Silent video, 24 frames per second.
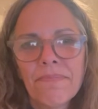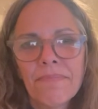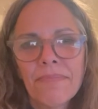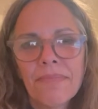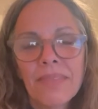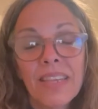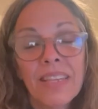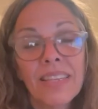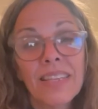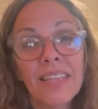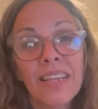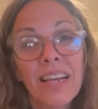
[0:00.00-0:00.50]

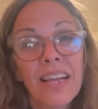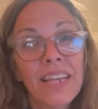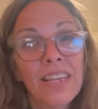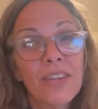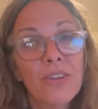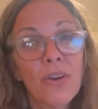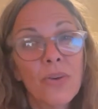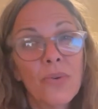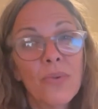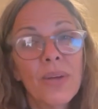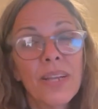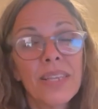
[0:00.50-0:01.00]
And I
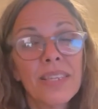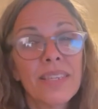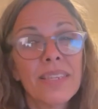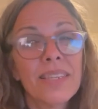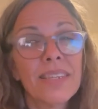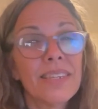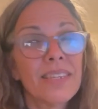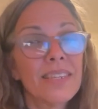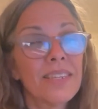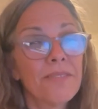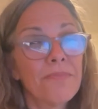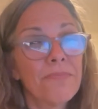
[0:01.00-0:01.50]
know
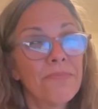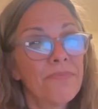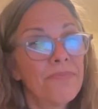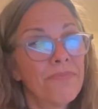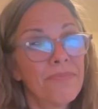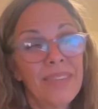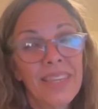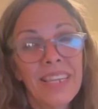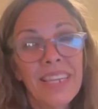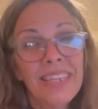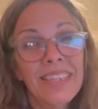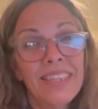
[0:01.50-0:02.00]
that's
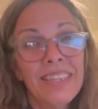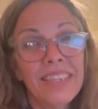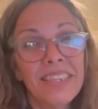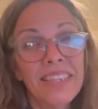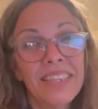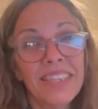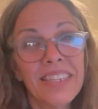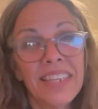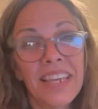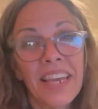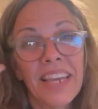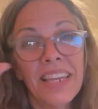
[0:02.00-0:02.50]
easy to
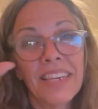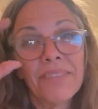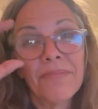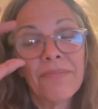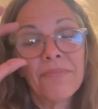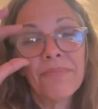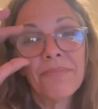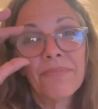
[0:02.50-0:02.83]
say.